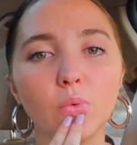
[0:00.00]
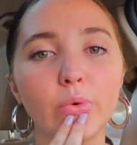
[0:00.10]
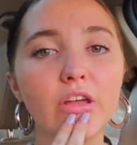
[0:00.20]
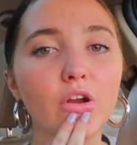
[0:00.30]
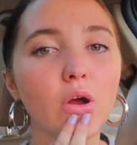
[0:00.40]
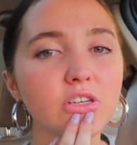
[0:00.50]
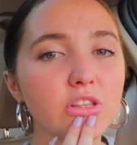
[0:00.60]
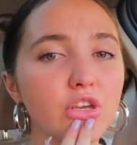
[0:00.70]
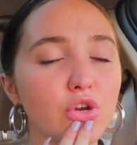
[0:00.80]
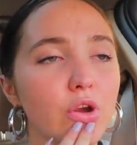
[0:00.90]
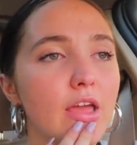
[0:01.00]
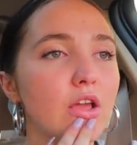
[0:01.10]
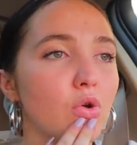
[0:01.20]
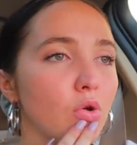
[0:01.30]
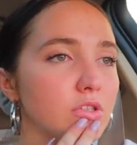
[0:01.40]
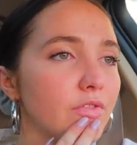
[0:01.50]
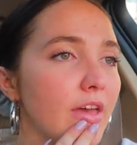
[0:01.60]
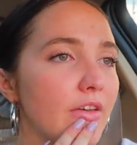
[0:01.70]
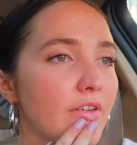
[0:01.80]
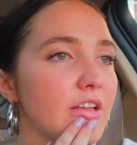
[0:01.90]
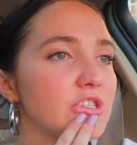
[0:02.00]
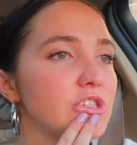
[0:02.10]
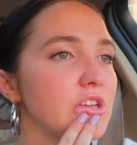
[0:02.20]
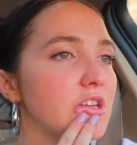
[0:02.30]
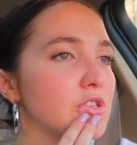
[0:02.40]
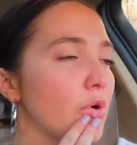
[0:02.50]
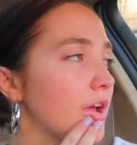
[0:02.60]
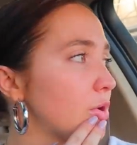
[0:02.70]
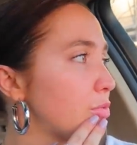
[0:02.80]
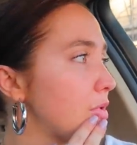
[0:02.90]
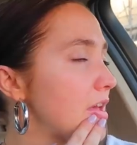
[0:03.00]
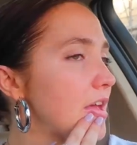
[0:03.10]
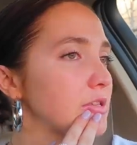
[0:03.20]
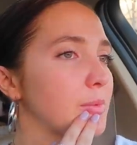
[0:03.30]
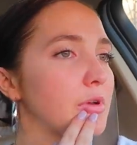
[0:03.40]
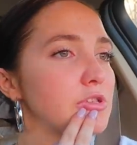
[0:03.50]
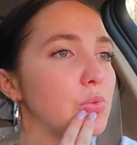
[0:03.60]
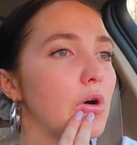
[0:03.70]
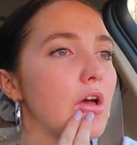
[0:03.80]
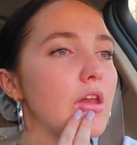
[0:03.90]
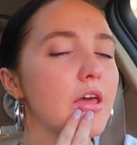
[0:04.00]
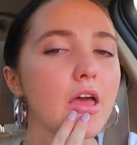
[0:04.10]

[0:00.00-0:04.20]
We are going to the Create and Cultivate event. She is going with me as like plus one.